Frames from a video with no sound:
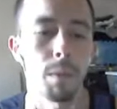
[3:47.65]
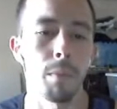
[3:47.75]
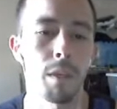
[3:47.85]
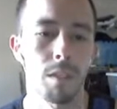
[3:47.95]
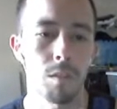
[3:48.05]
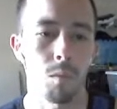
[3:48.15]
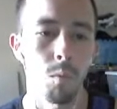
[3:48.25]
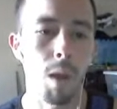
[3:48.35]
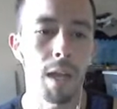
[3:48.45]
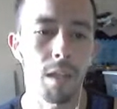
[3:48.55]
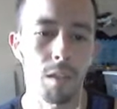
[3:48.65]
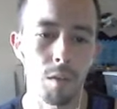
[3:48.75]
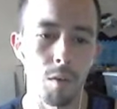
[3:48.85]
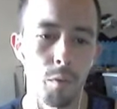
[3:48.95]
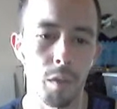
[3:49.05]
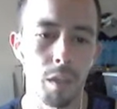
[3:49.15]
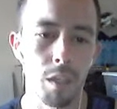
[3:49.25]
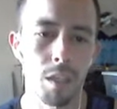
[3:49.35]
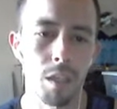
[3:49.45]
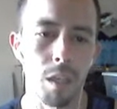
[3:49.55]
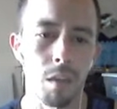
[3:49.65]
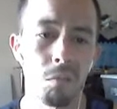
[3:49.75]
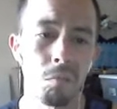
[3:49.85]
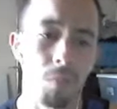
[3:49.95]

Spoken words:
I bought this a while ago thinking like,